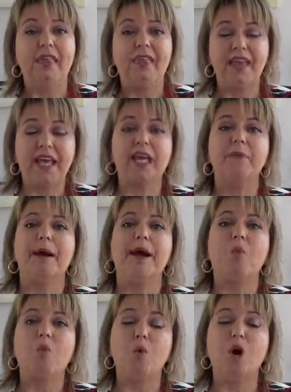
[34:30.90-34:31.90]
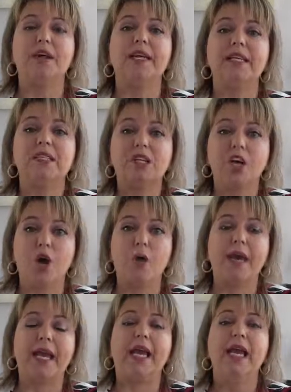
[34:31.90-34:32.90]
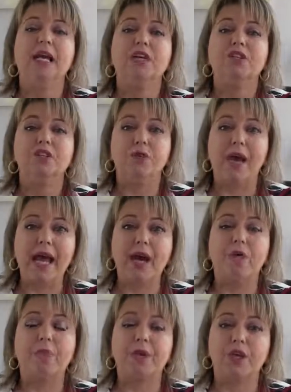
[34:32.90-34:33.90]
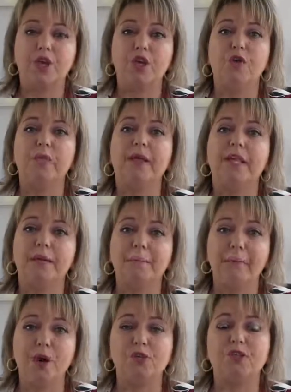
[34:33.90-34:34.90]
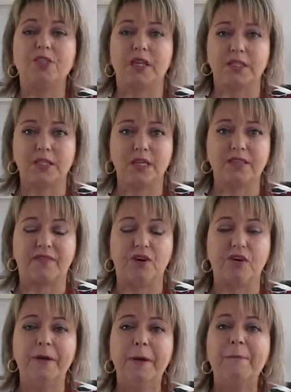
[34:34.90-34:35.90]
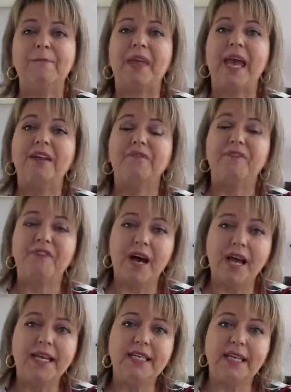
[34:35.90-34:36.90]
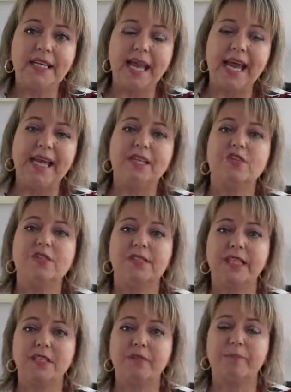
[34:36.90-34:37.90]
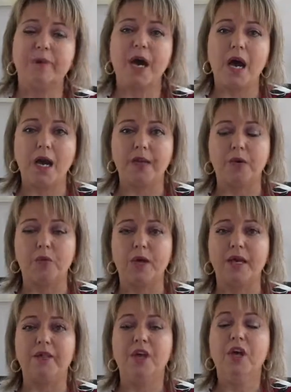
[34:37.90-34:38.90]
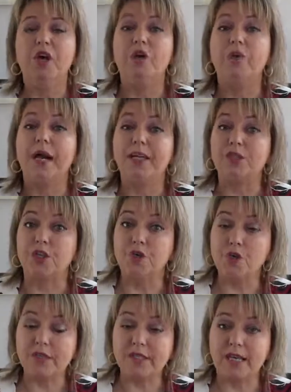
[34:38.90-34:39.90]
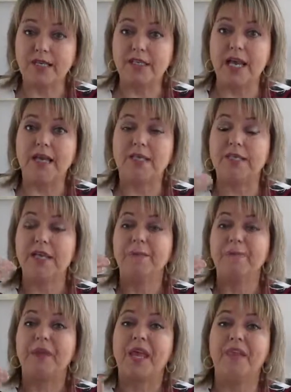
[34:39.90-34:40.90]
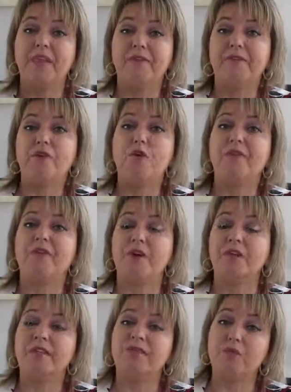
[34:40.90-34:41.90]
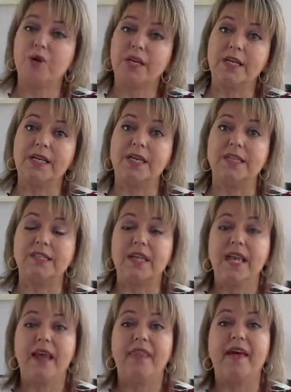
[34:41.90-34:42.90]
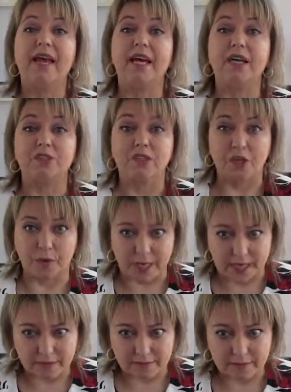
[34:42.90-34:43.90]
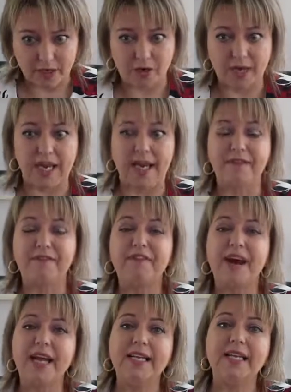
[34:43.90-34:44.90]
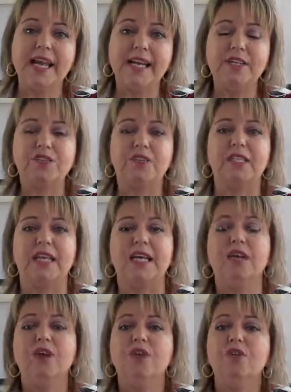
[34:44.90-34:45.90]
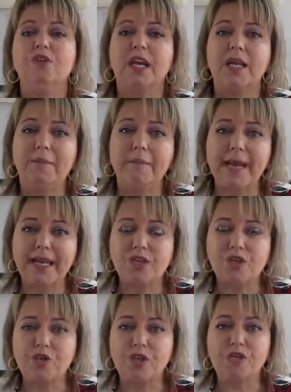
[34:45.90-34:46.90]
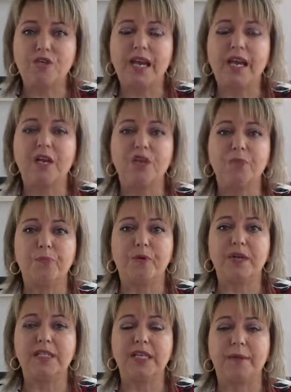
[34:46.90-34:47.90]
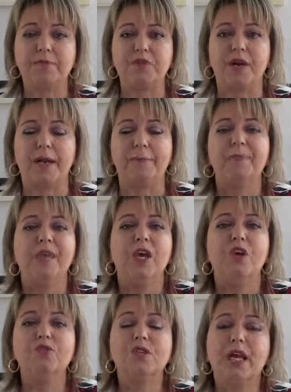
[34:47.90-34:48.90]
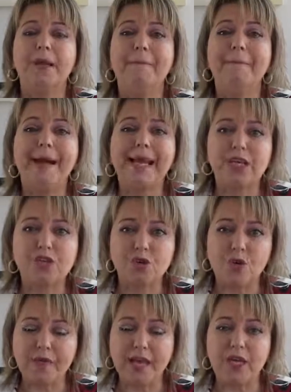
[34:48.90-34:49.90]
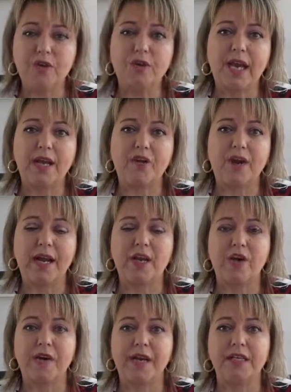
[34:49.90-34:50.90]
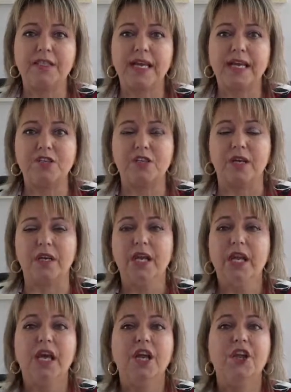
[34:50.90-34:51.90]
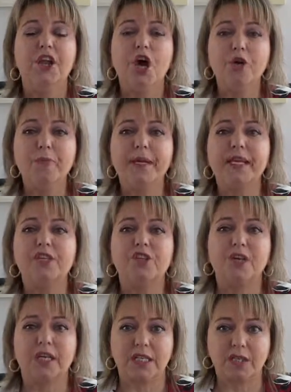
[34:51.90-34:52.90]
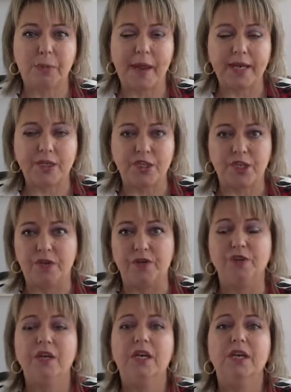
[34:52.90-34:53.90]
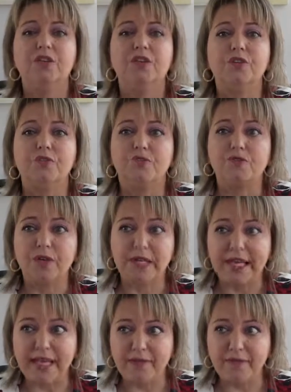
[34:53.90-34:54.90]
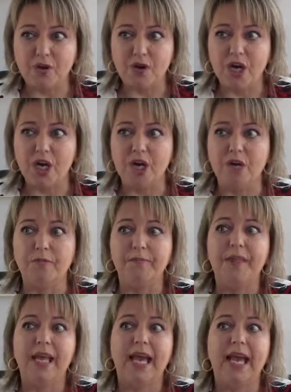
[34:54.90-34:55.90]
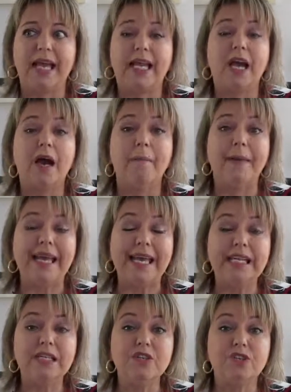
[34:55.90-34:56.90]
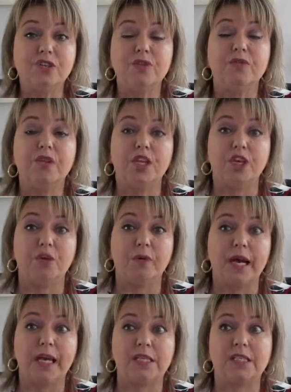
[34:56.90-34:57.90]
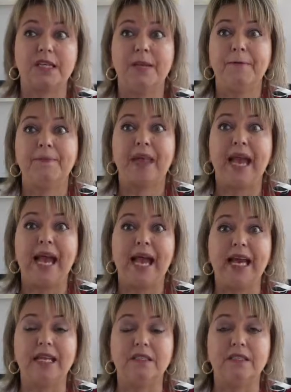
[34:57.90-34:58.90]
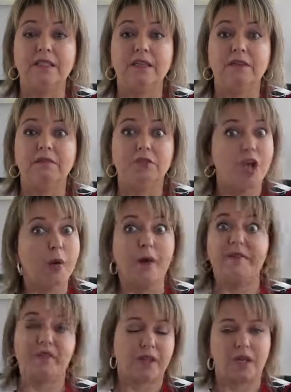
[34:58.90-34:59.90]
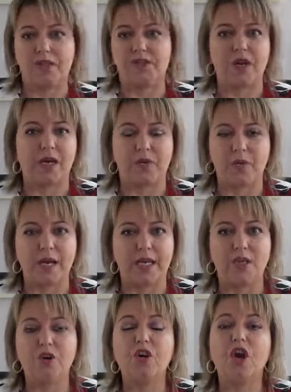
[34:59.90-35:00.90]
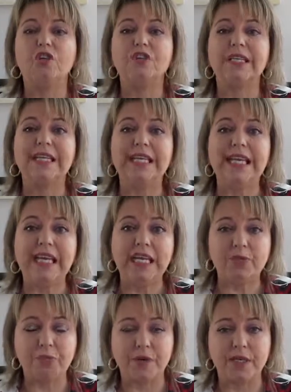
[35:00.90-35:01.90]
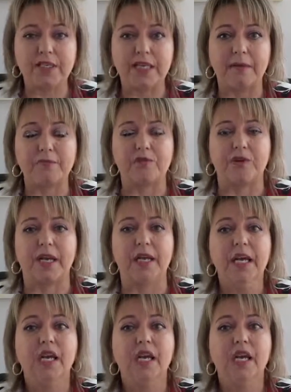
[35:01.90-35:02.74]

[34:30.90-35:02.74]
Think about what is going to help you be the most successful. And find an agency to partner with who has your success in the forefront of what it is they are doing. Okay? Find an agency who's going to make sure you get good preceptoring, who's going to make sure that you get great orientation. Nobody should expect you to leave your home and come into the US and know everything straight away. You're going to need preceptoring.